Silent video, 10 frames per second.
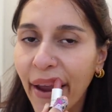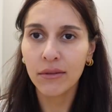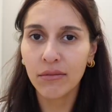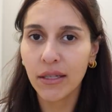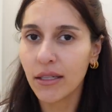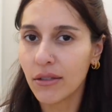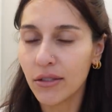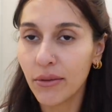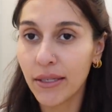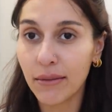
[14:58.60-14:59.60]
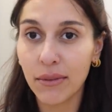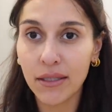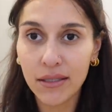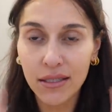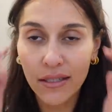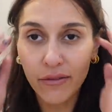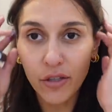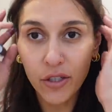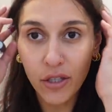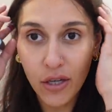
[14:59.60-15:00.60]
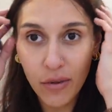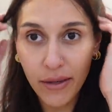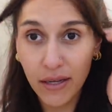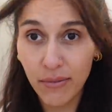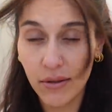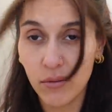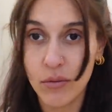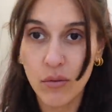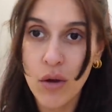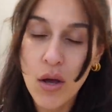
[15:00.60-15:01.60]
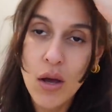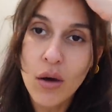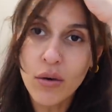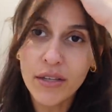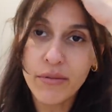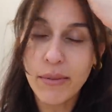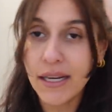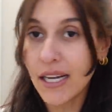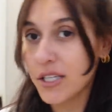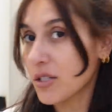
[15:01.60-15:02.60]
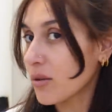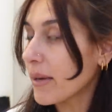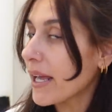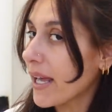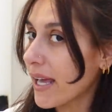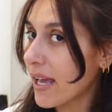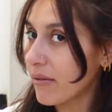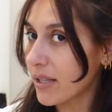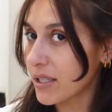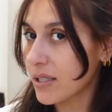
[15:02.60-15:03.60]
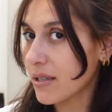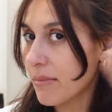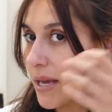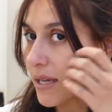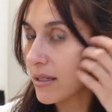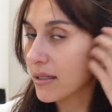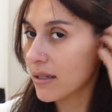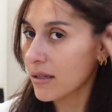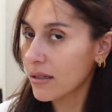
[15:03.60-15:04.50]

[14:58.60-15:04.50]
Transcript: It's really not doing it, but it's because I've got no makeup on. Or even my lashes or my hair, everything's just a mess.